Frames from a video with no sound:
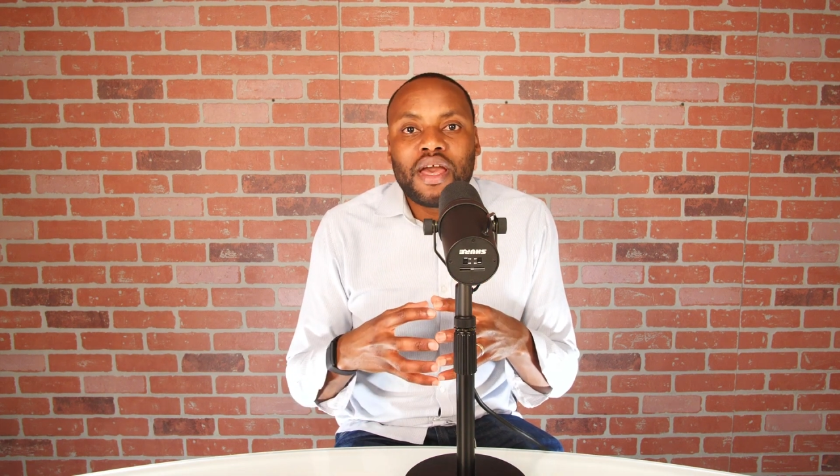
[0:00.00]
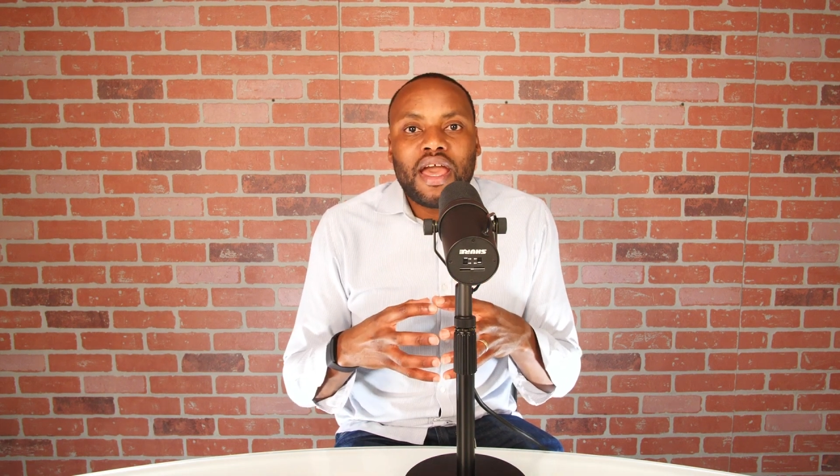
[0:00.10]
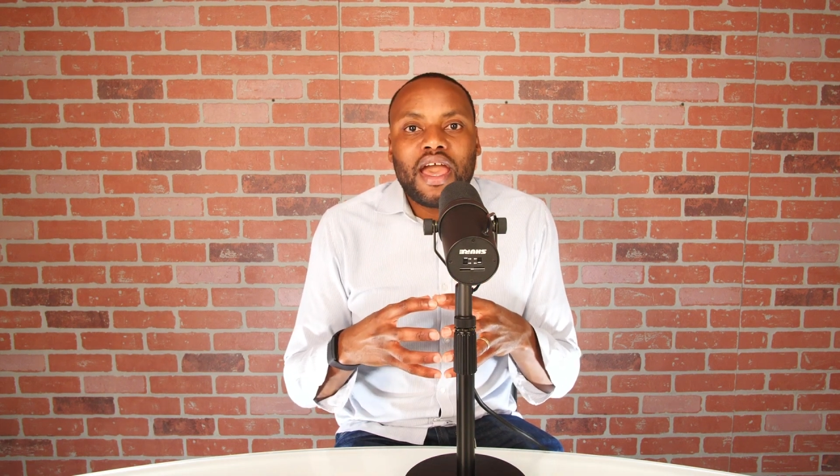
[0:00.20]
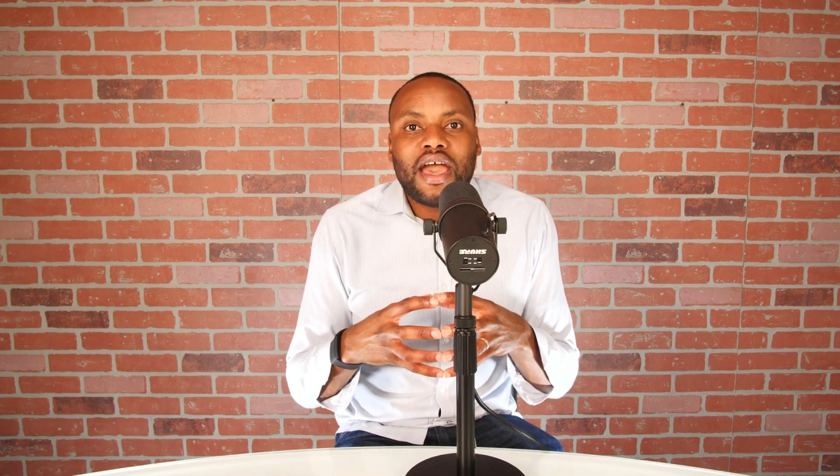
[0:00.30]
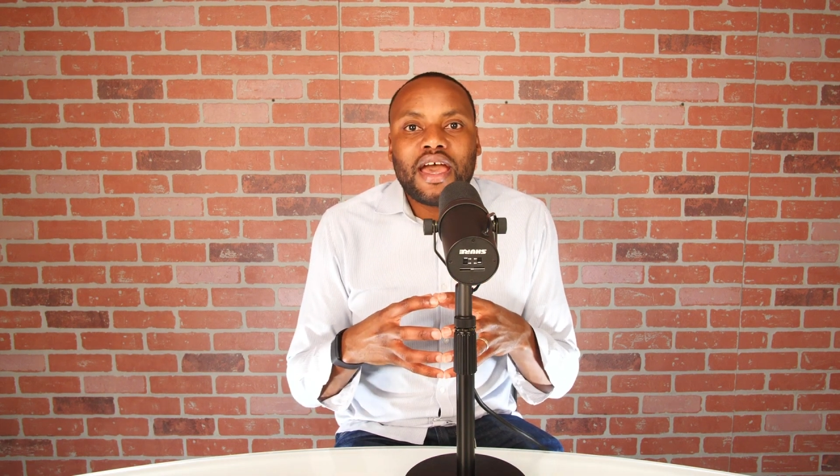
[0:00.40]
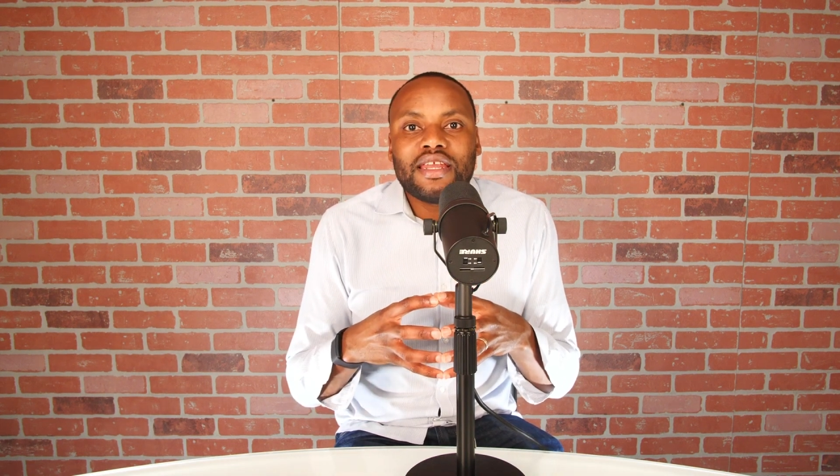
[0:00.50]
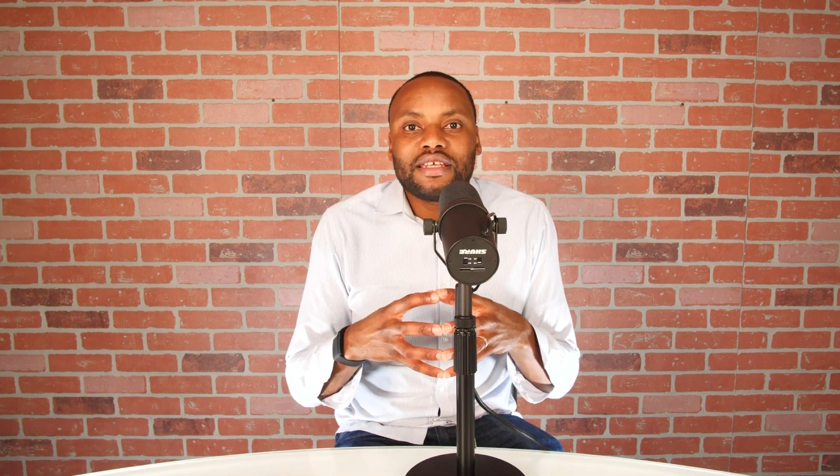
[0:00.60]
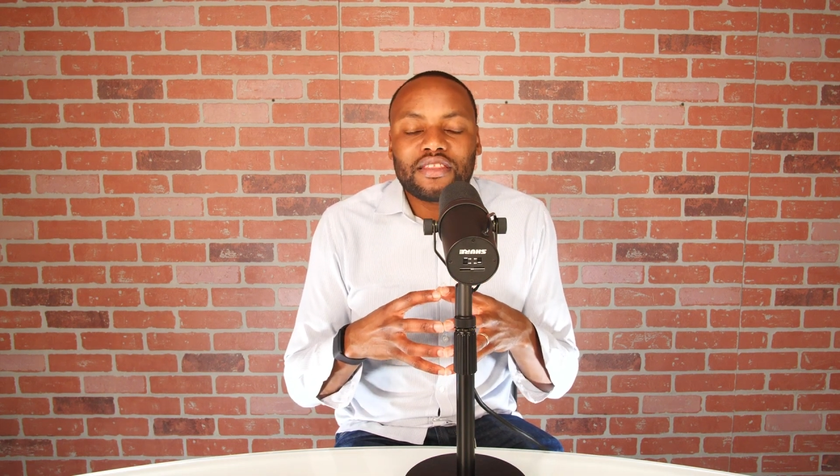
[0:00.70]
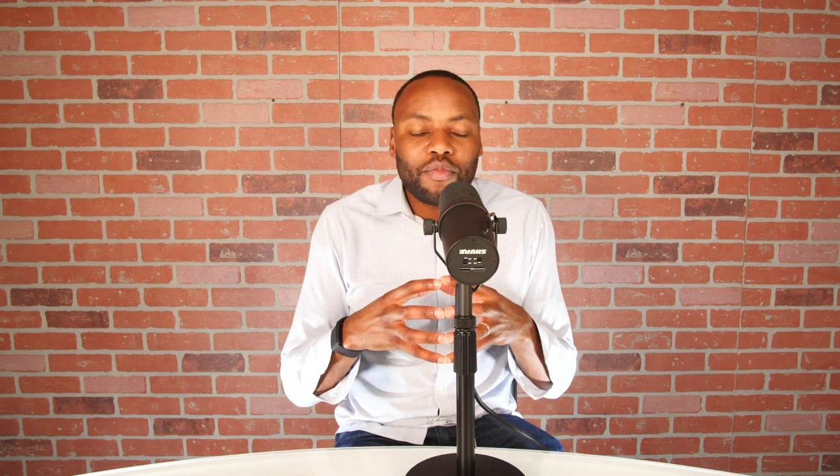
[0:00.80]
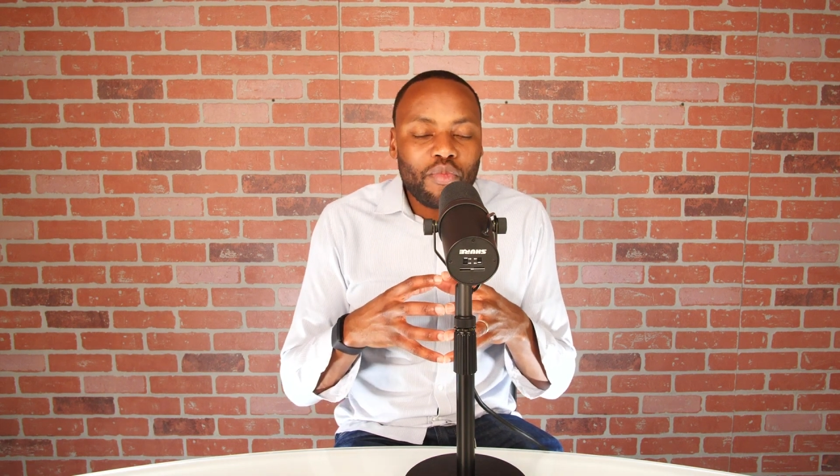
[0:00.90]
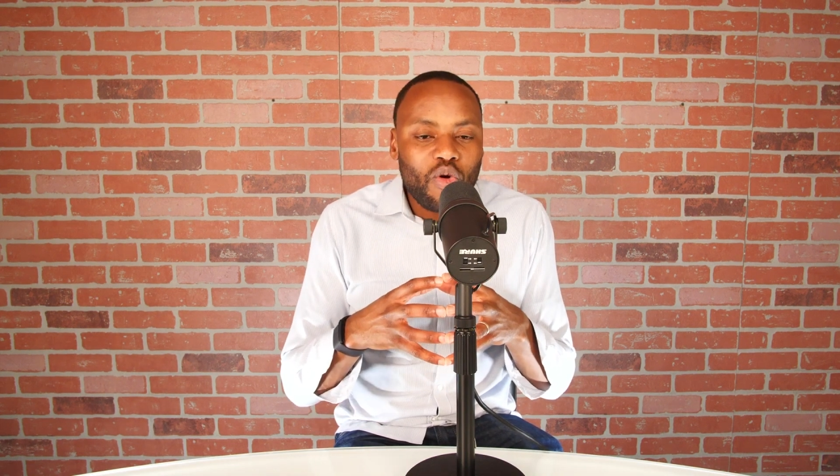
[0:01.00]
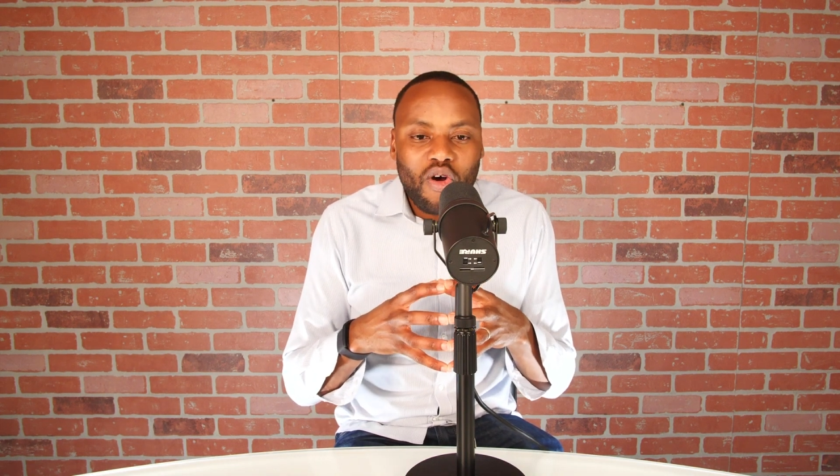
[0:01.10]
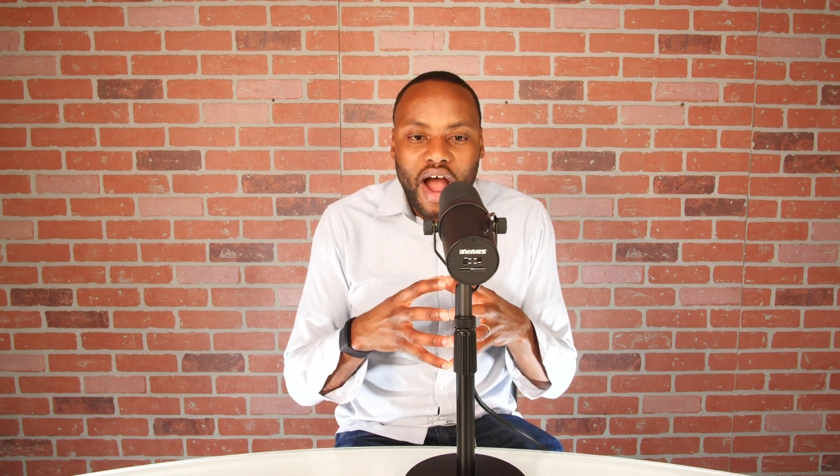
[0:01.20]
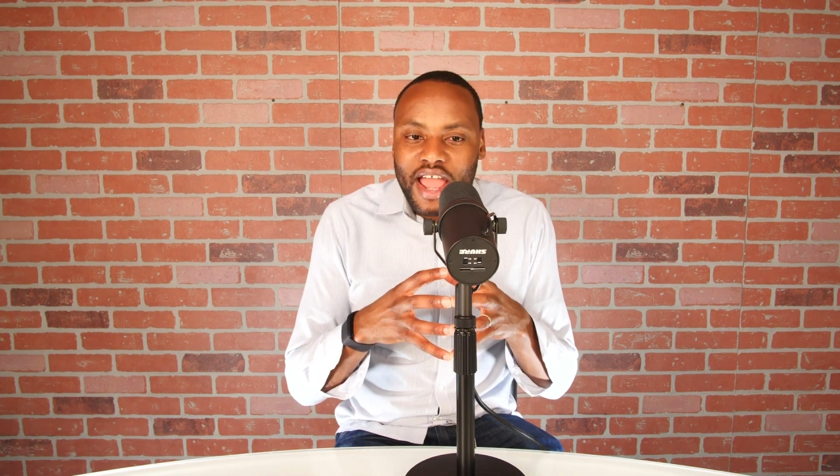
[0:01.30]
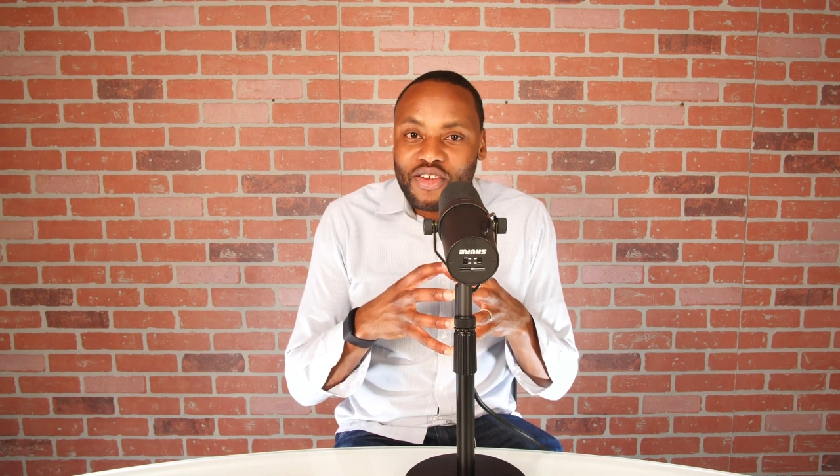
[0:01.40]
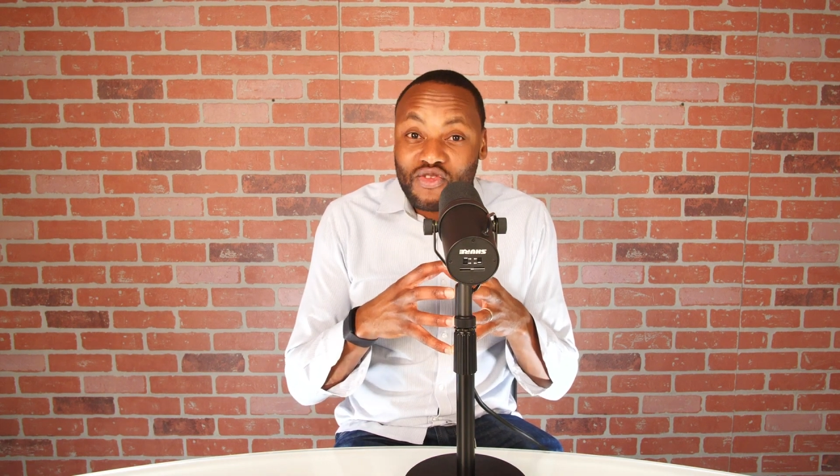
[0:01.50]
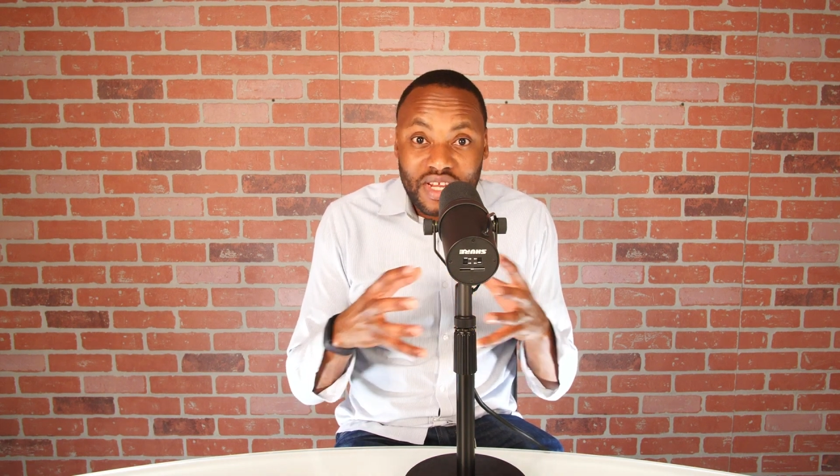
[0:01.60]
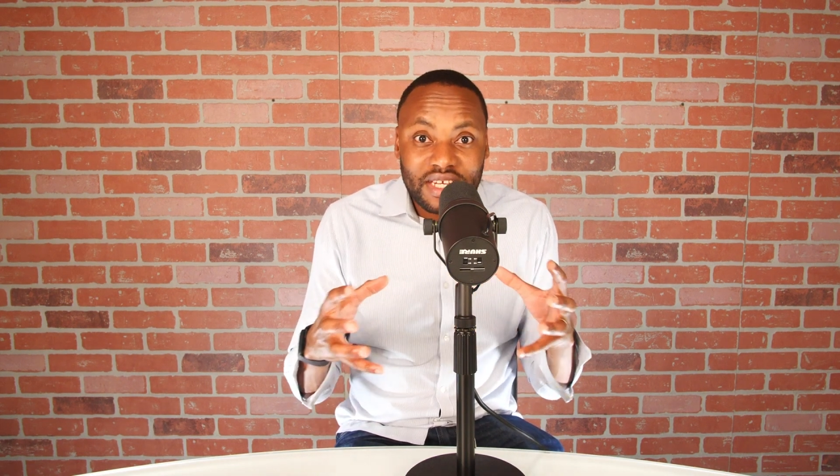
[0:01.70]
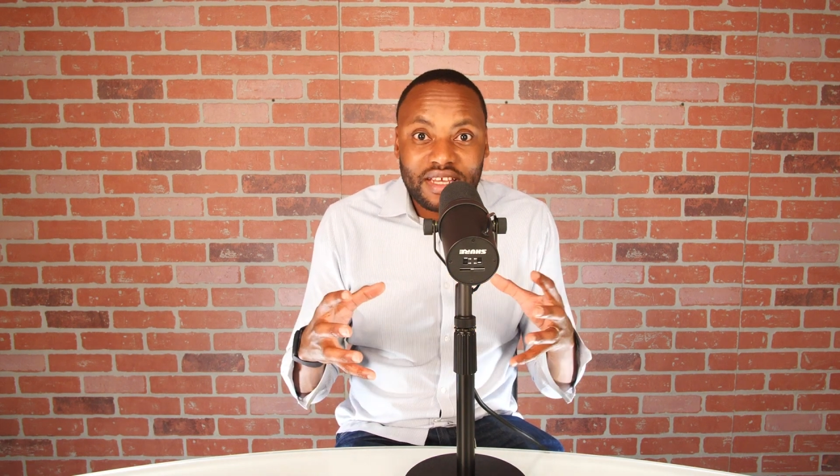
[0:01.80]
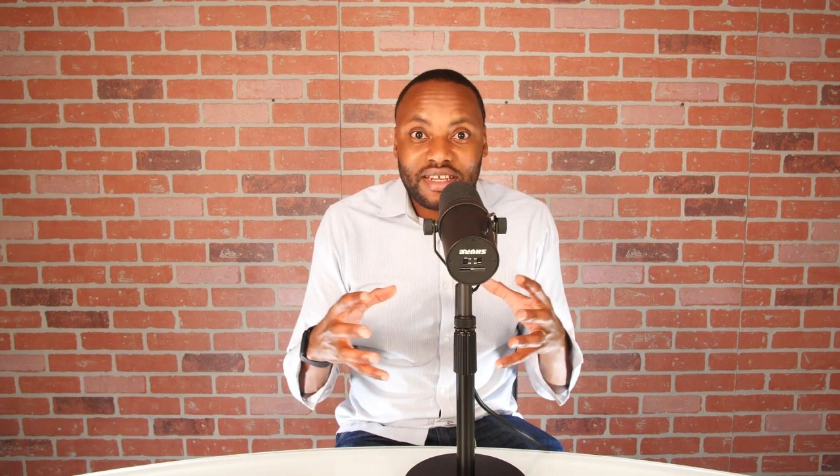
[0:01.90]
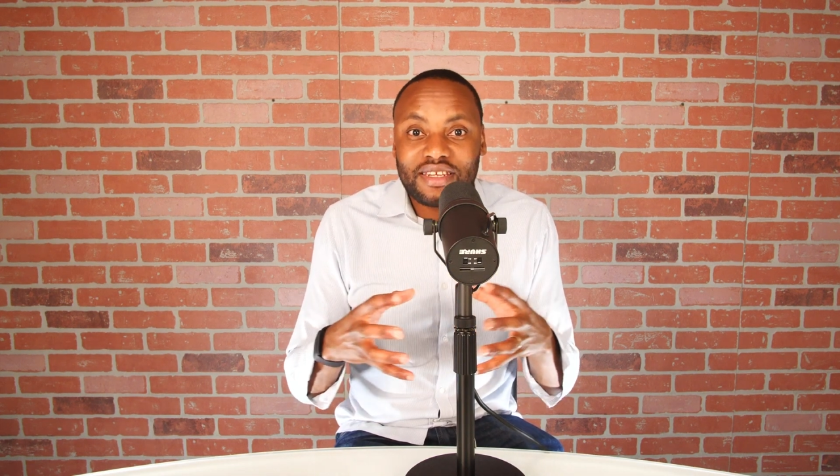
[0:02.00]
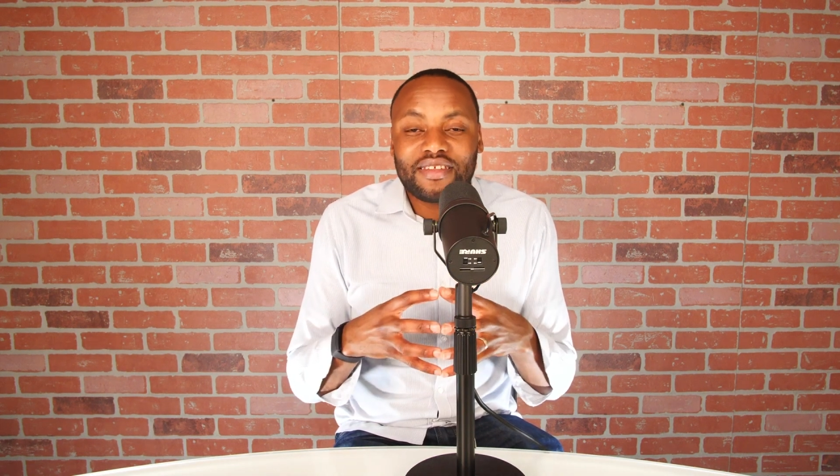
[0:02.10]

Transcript: and the more I read it,